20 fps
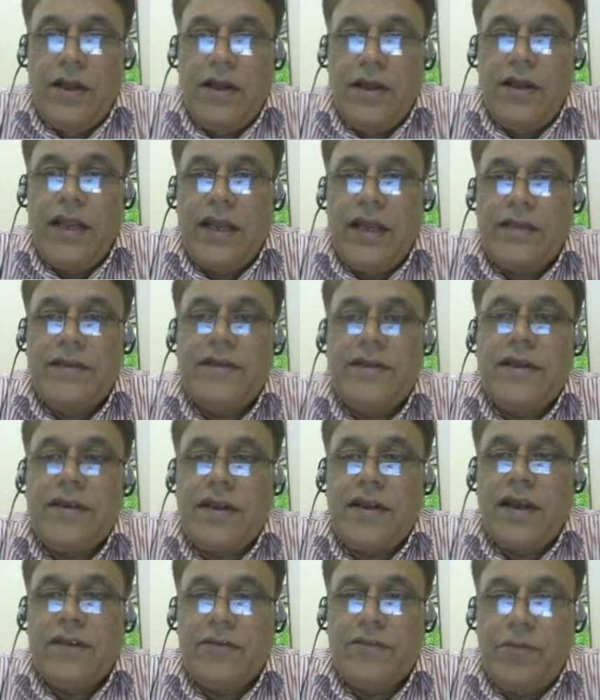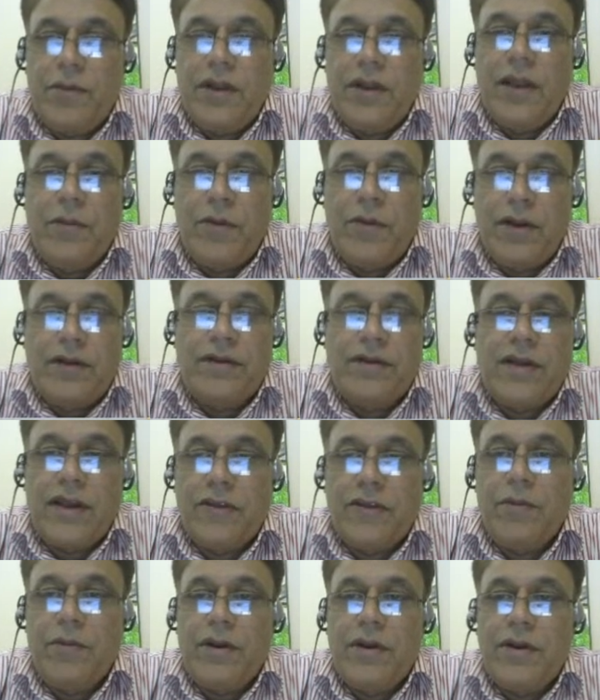Next is the transmissible.
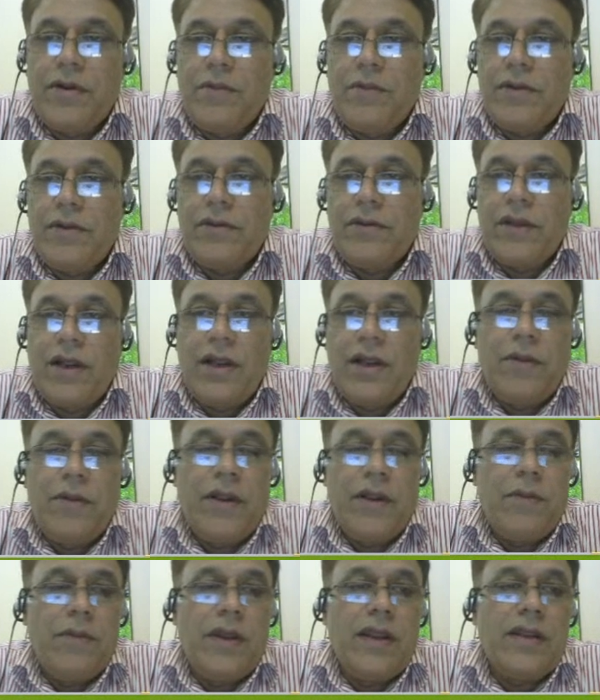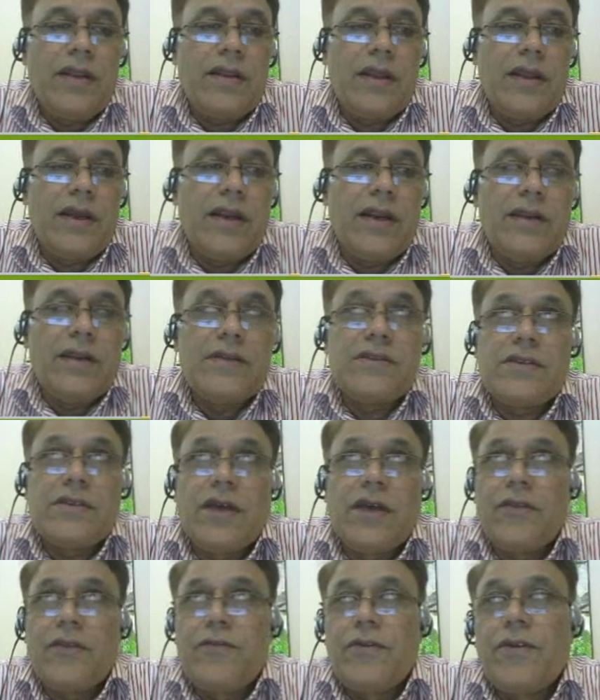Transmissible means that it is
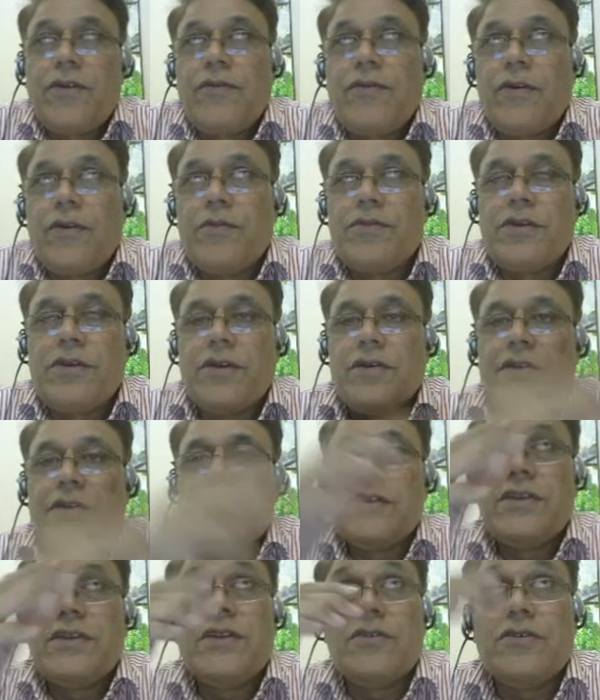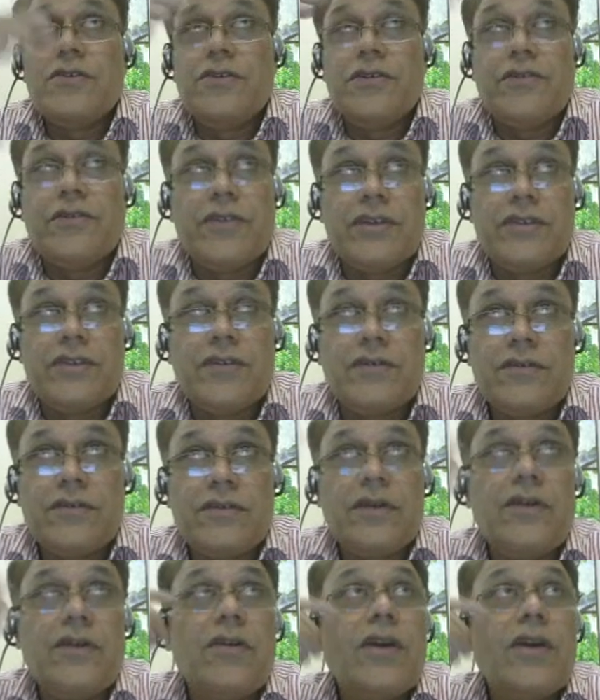transferred from generation to generations.